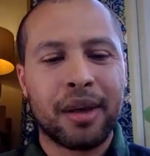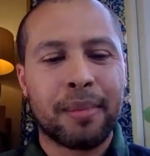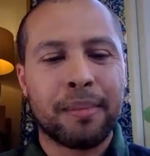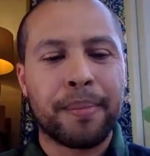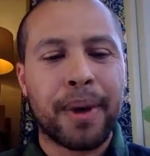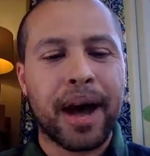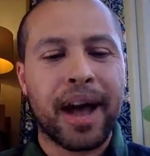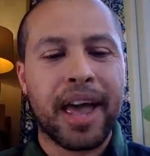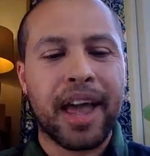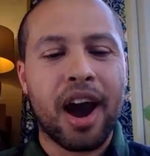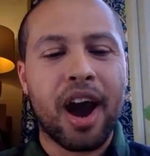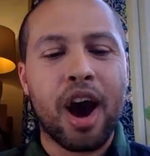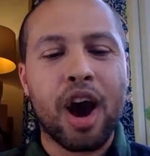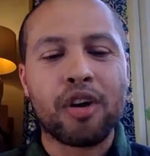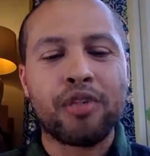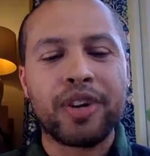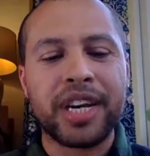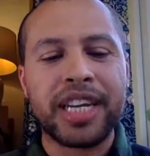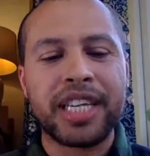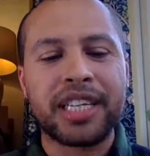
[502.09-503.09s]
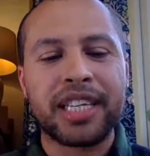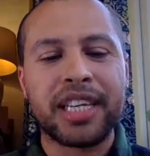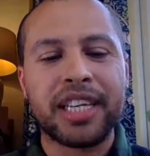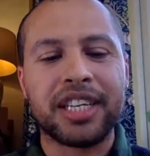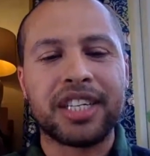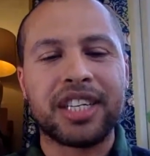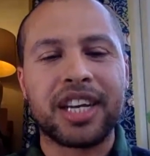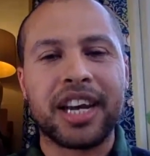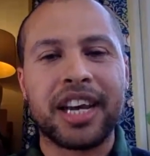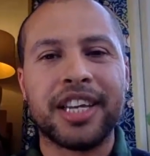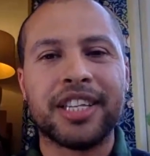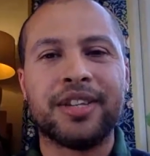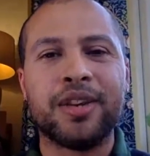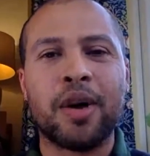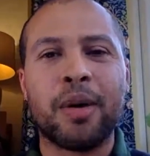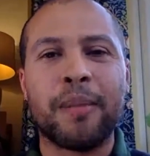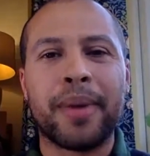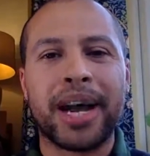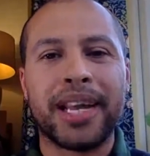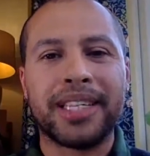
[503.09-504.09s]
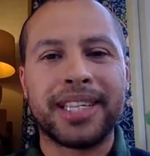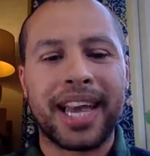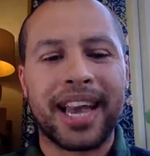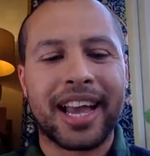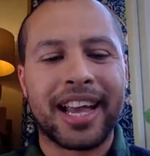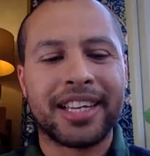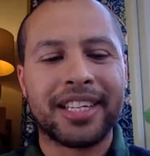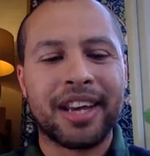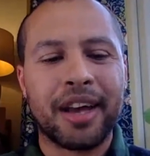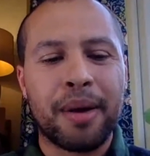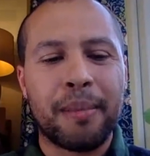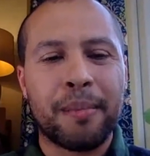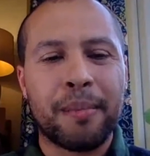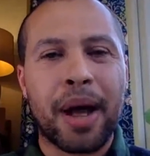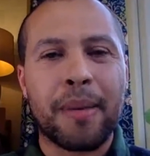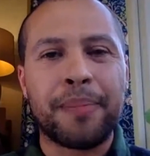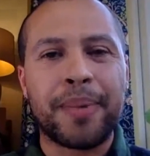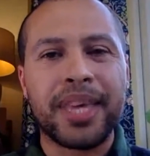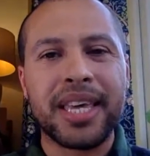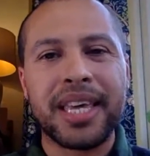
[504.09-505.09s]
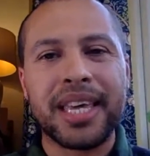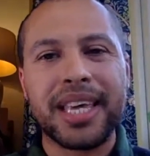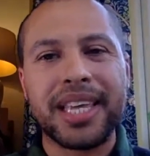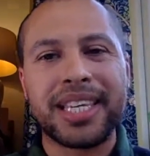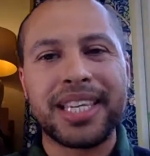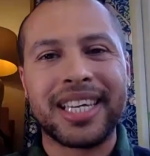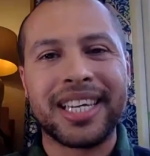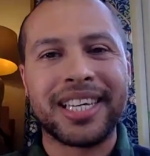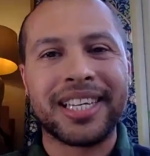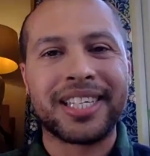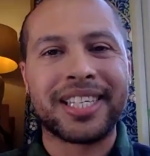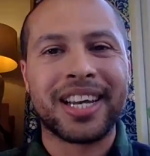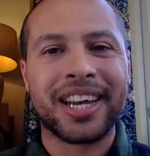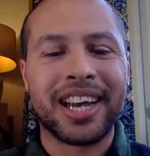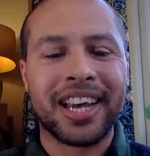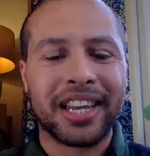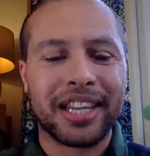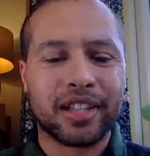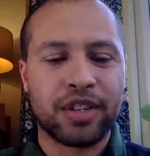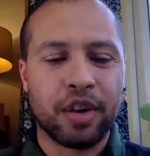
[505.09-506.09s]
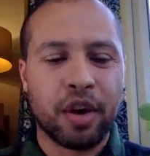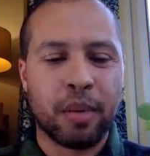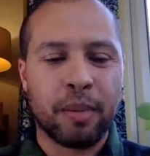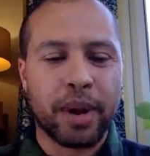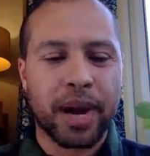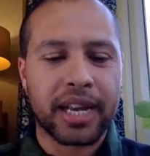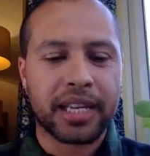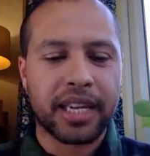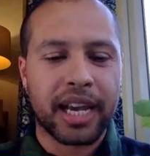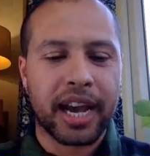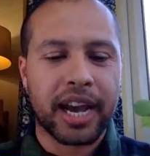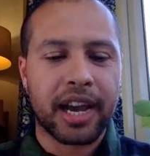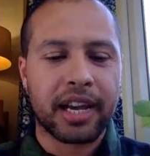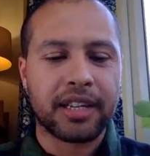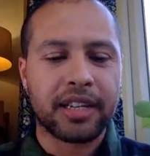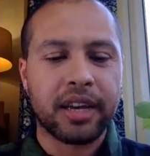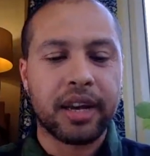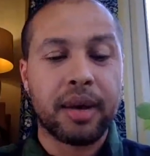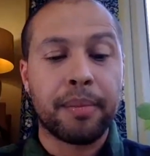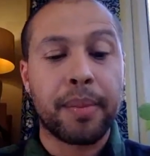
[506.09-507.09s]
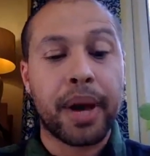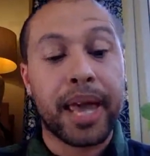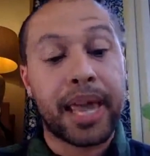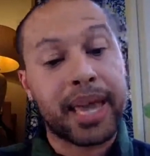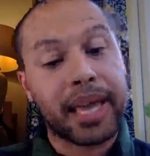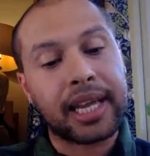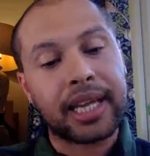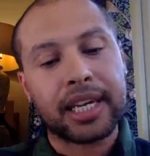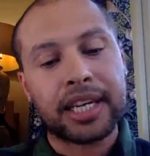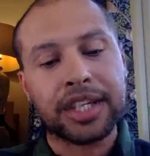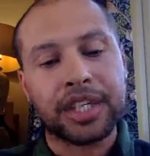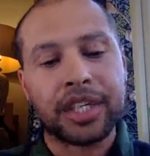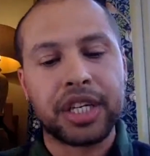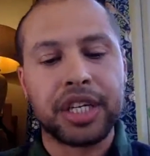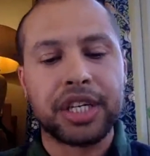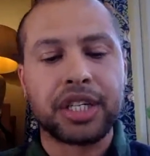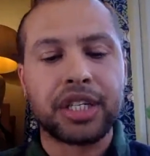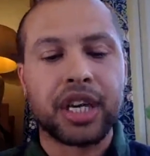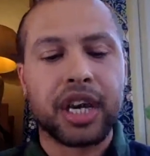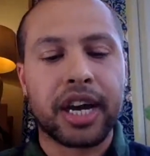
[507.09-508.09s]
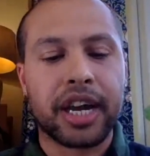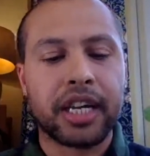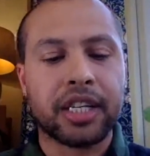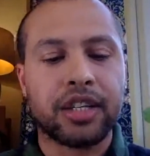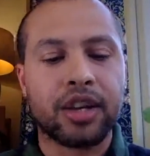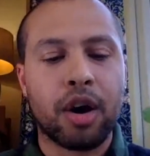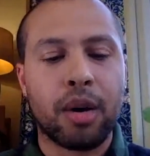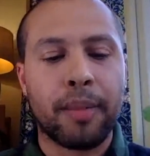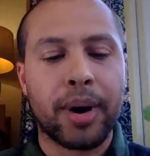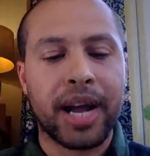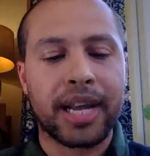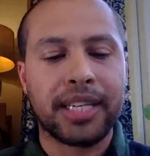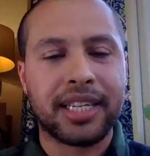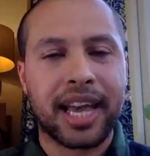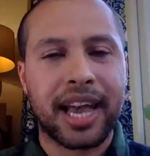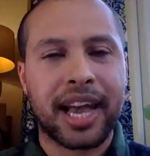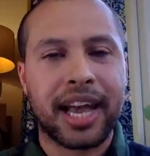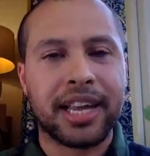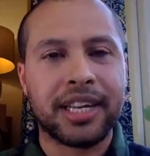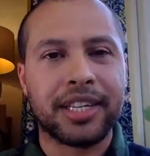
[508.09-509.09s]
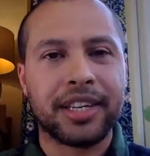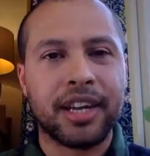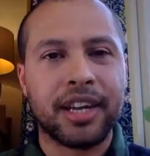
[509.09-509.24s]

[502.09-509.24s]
My RE teacher is not my dad. My PE teacher is not my dad. My English teacher is not my dad.